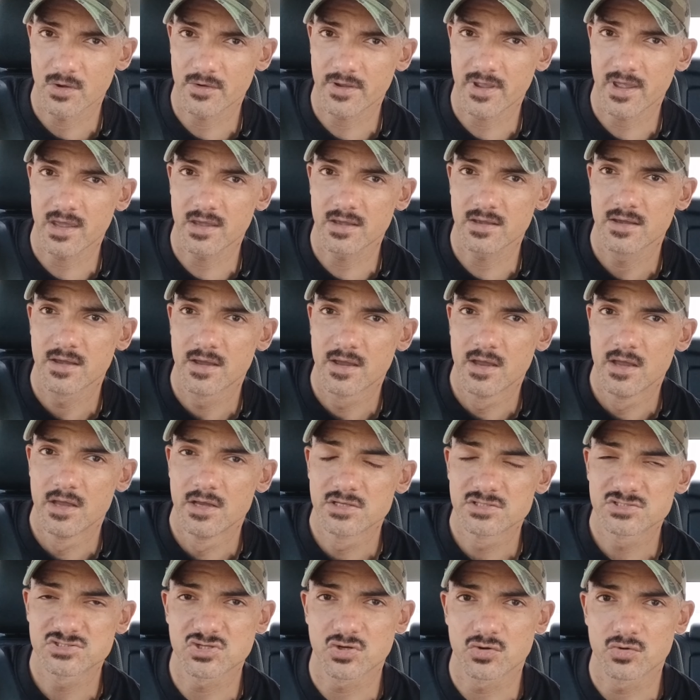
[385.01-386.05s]
Okay.
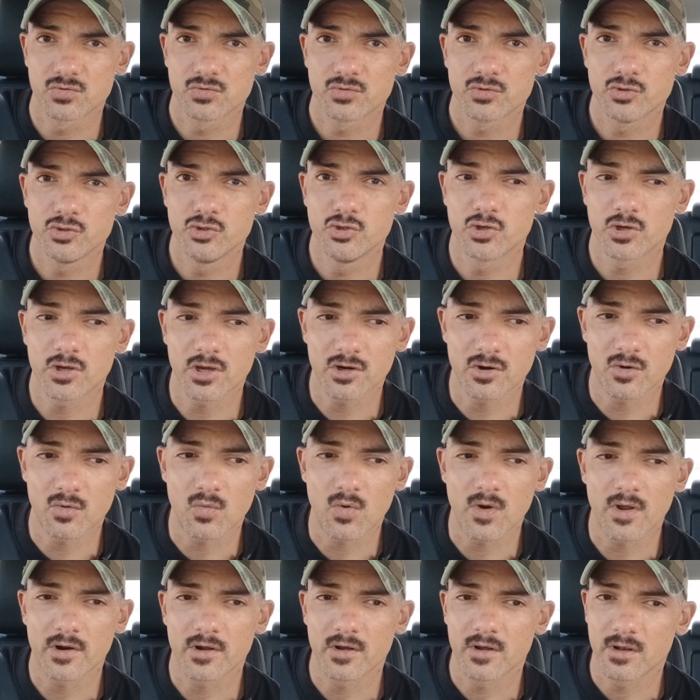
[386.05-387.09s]
So you're going
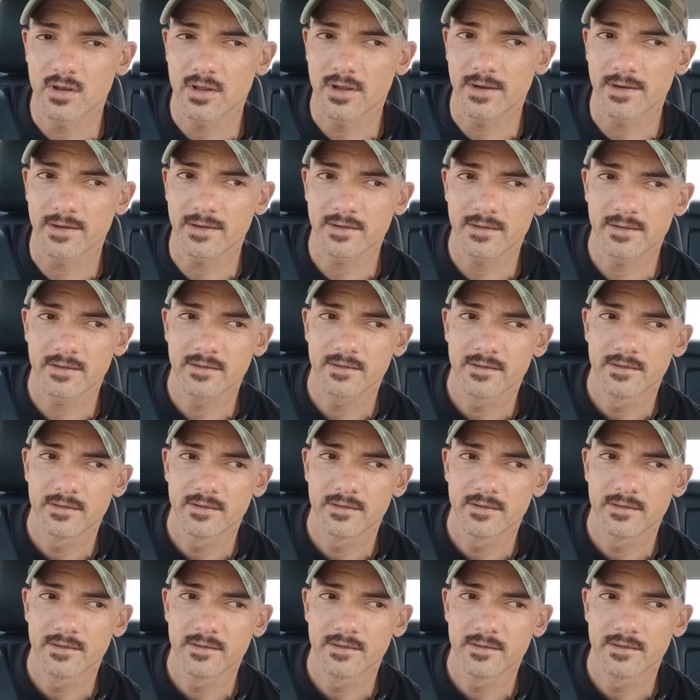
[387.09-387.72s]
to want to